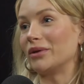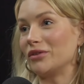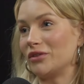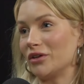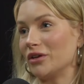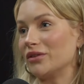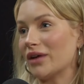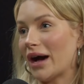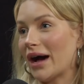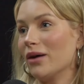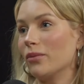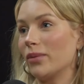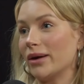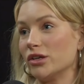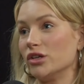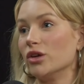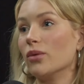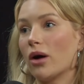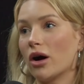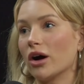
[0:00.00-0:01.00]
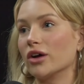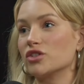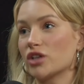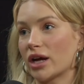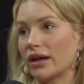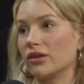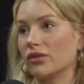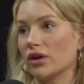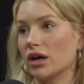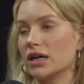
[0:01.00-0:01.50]
you do that. When you are
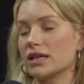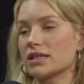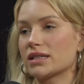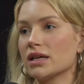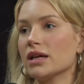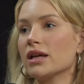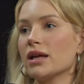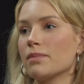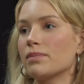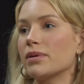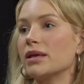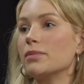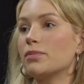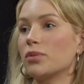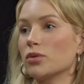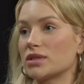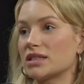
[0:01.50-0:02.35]
generous, people